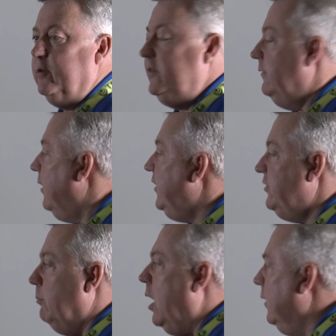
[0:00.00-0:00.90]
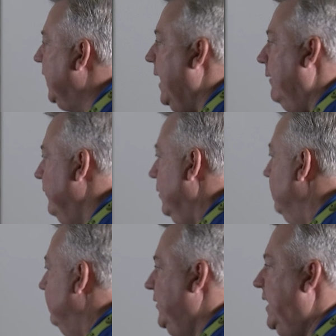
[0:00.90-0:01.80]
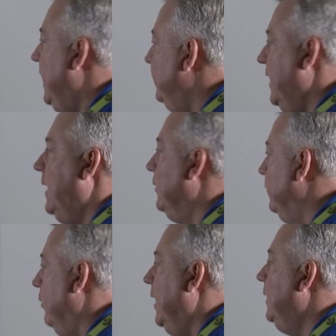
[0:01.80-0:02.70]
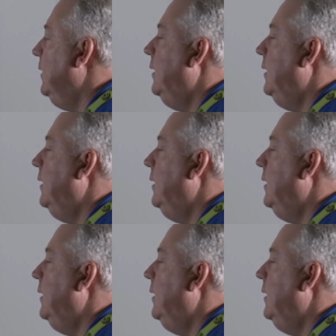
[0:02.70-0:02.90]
So it's a very small account for today's standard, right?